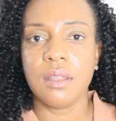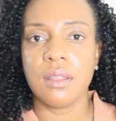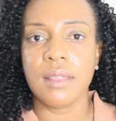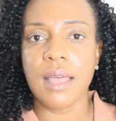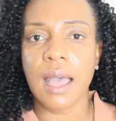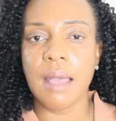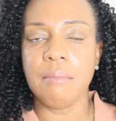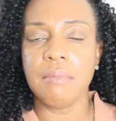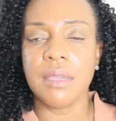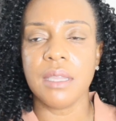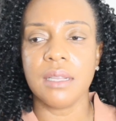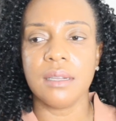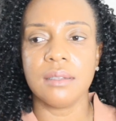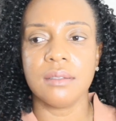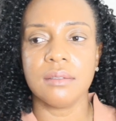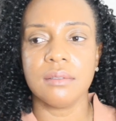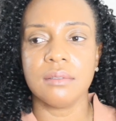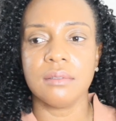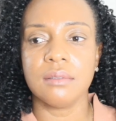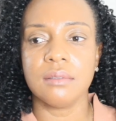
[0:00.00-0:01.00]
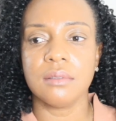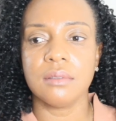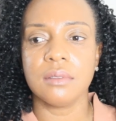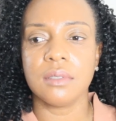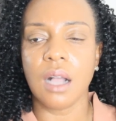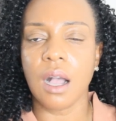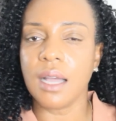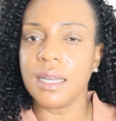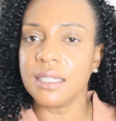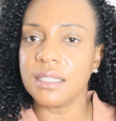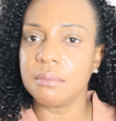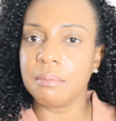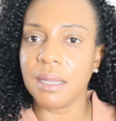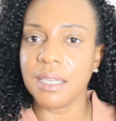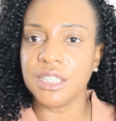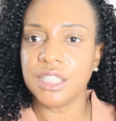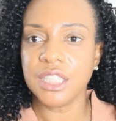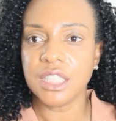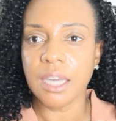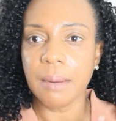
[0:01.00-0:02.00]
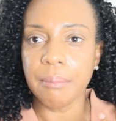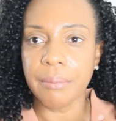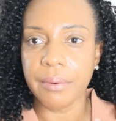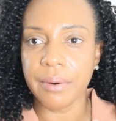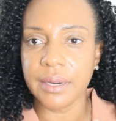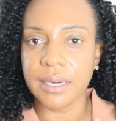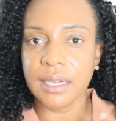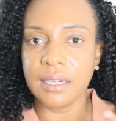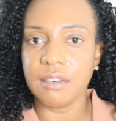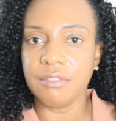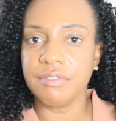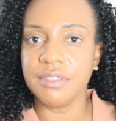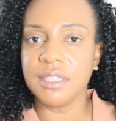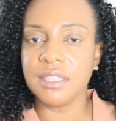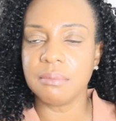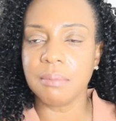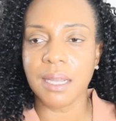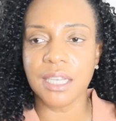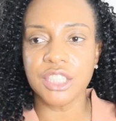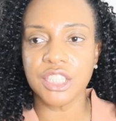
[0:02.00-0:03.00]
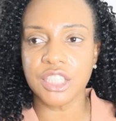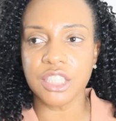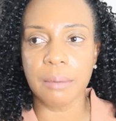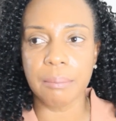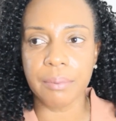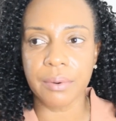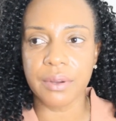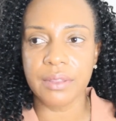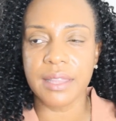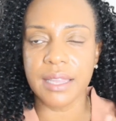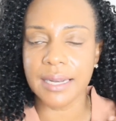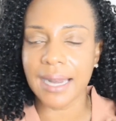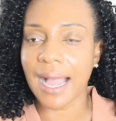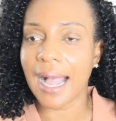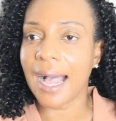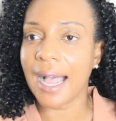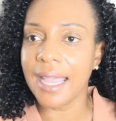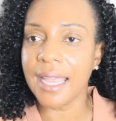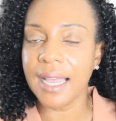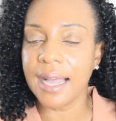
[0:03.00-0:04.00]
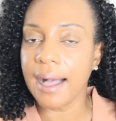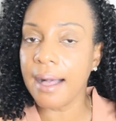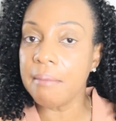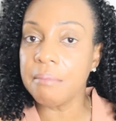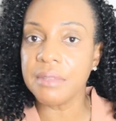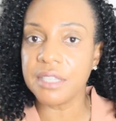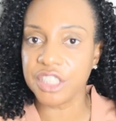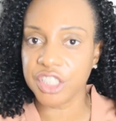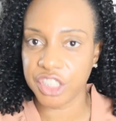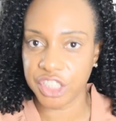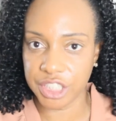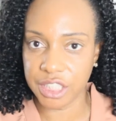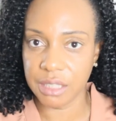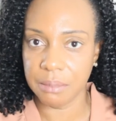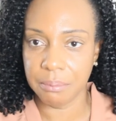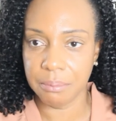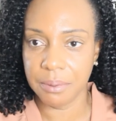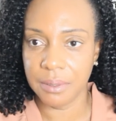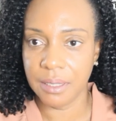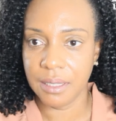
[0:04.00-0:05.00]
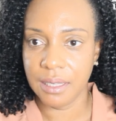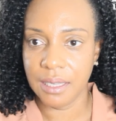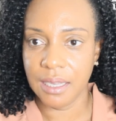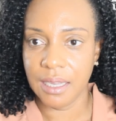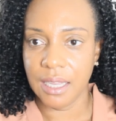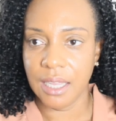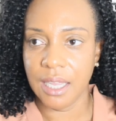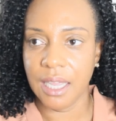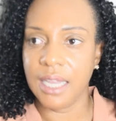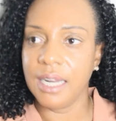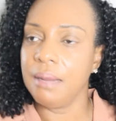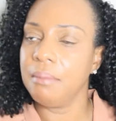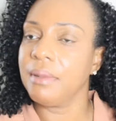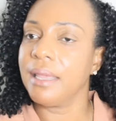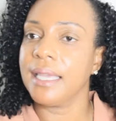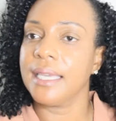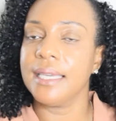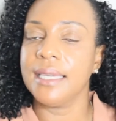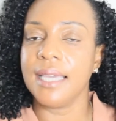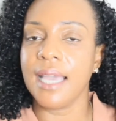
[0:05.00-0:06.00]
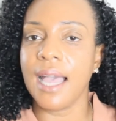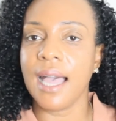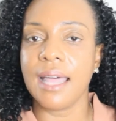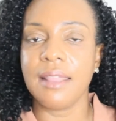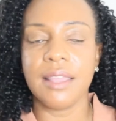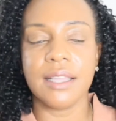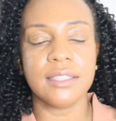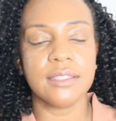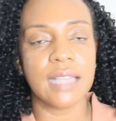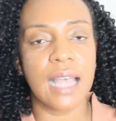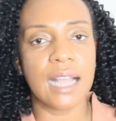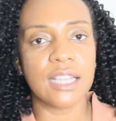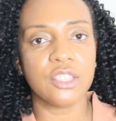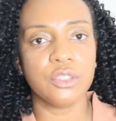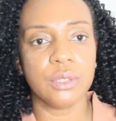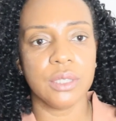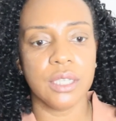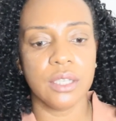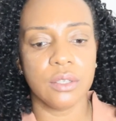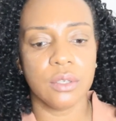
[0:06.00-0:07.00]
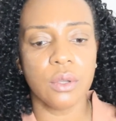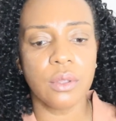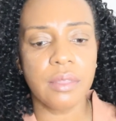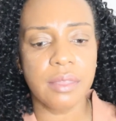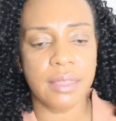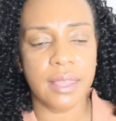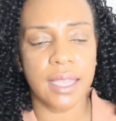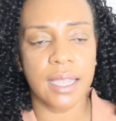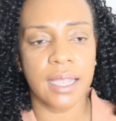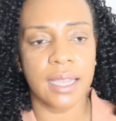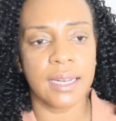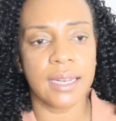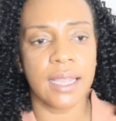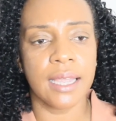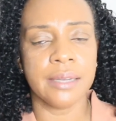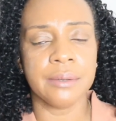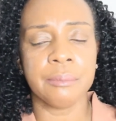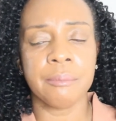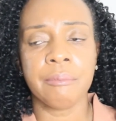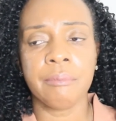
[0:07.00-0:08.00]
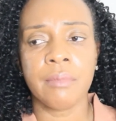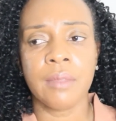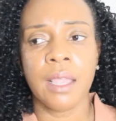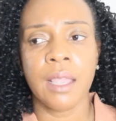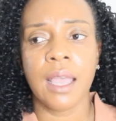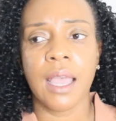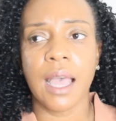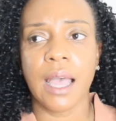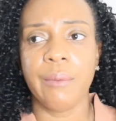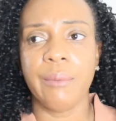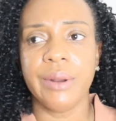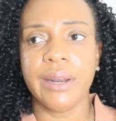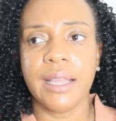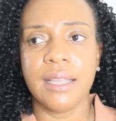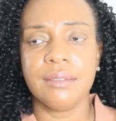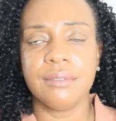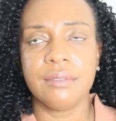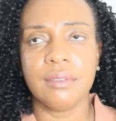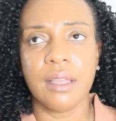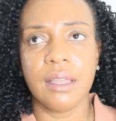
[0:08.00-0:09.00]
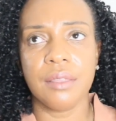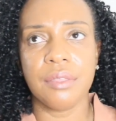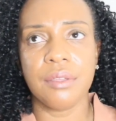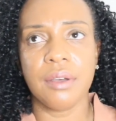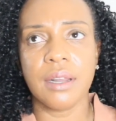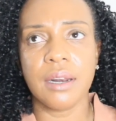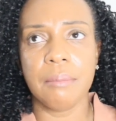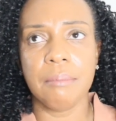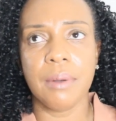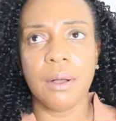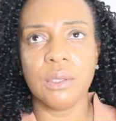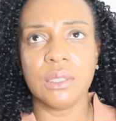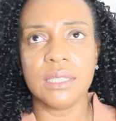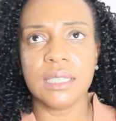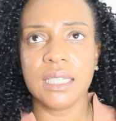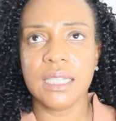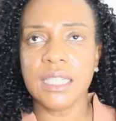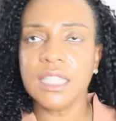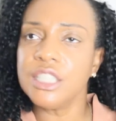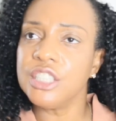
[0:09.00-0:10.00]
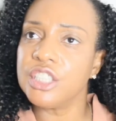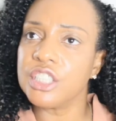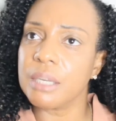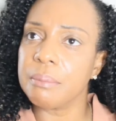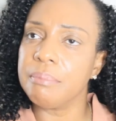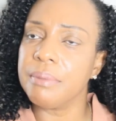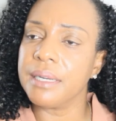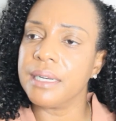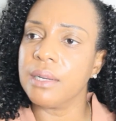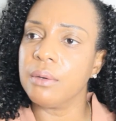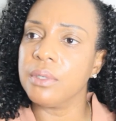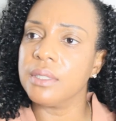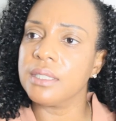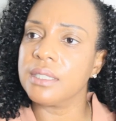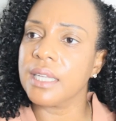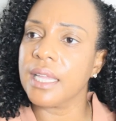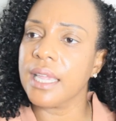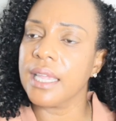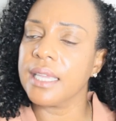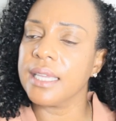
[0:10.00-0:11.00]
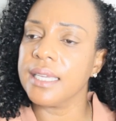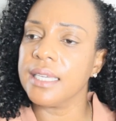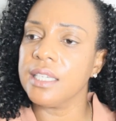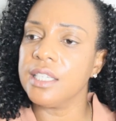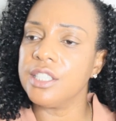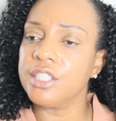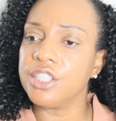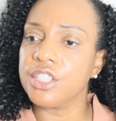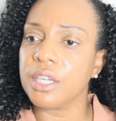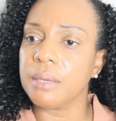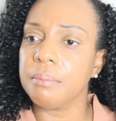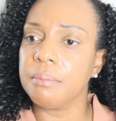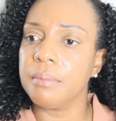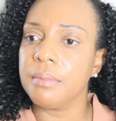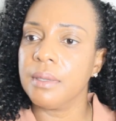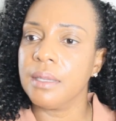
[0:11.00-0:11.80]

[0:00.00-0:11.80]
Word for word: that means God is my shepherd, and if he's my shepherd, then I am the sheep. And I'm like, yeah, that's actually a good thing. And then when I, I thought about Egypt, and I was like, Egypt,